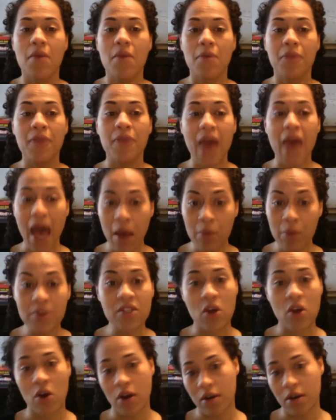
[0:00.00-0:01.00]
that was
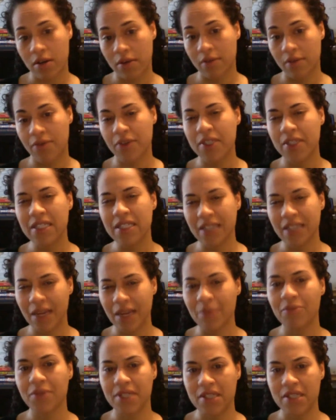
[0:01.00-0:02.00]
hard for the
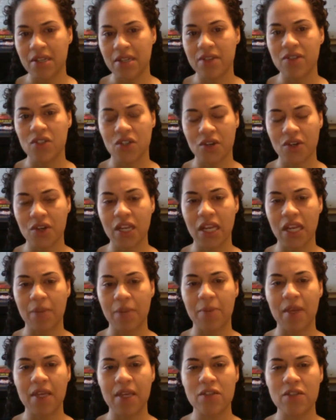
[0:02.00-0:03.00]
same reason as turkey,
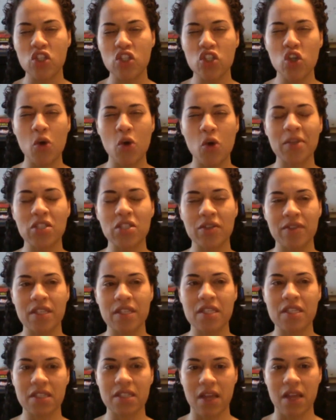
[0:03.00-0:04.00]
because so much of the
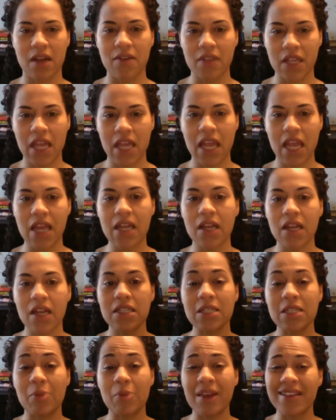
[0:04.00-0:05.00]
design of the cake
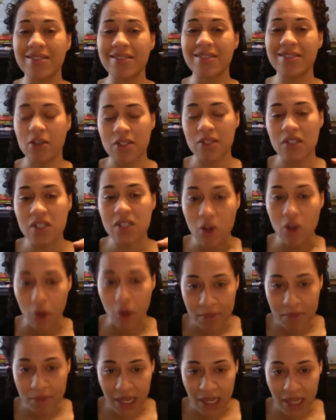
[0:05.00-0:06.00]
depends on
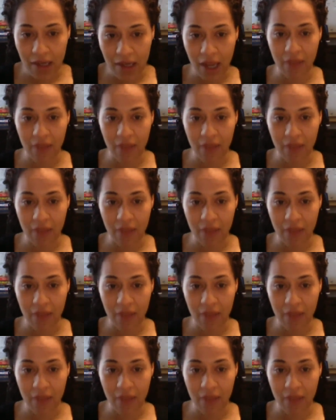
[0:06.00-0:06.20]
sculpting. And